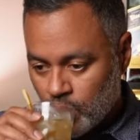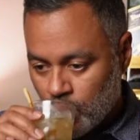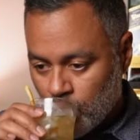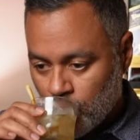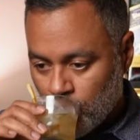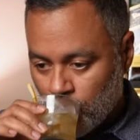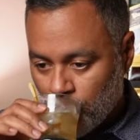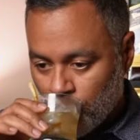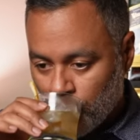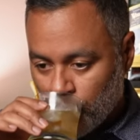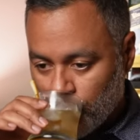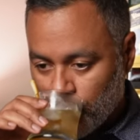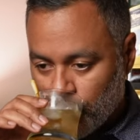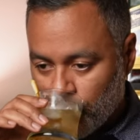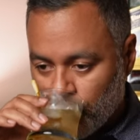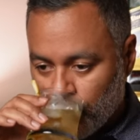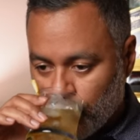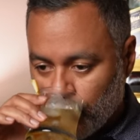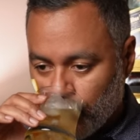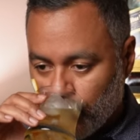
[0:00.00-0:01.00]

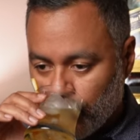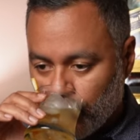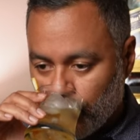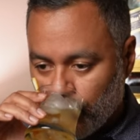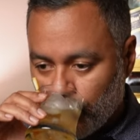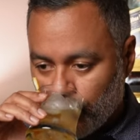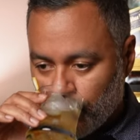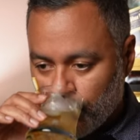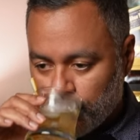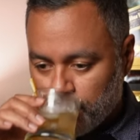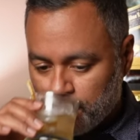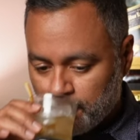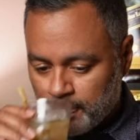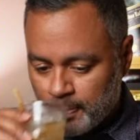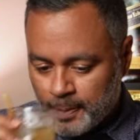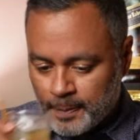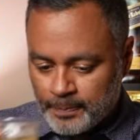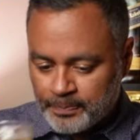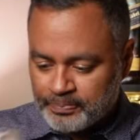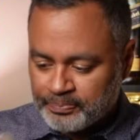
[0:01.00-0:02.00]

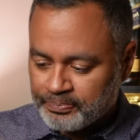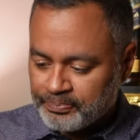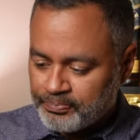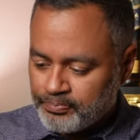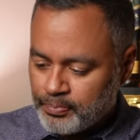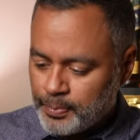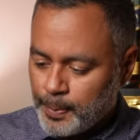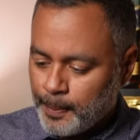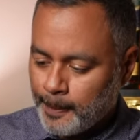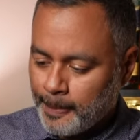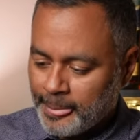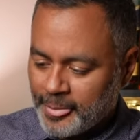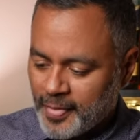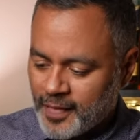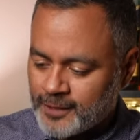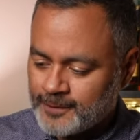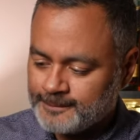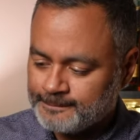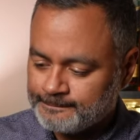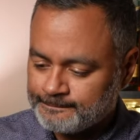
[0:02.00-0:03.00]

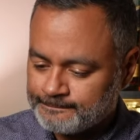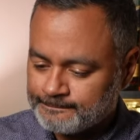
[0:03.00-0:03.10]
(silence)